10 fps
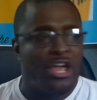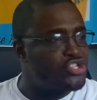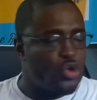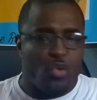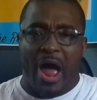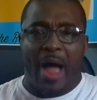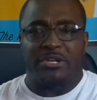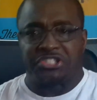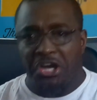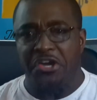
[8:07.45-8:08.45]
Sure, I'm
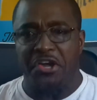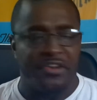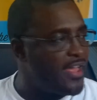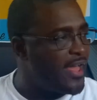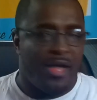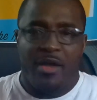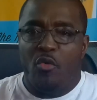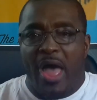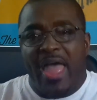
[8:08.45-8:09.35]
good. Huh, what?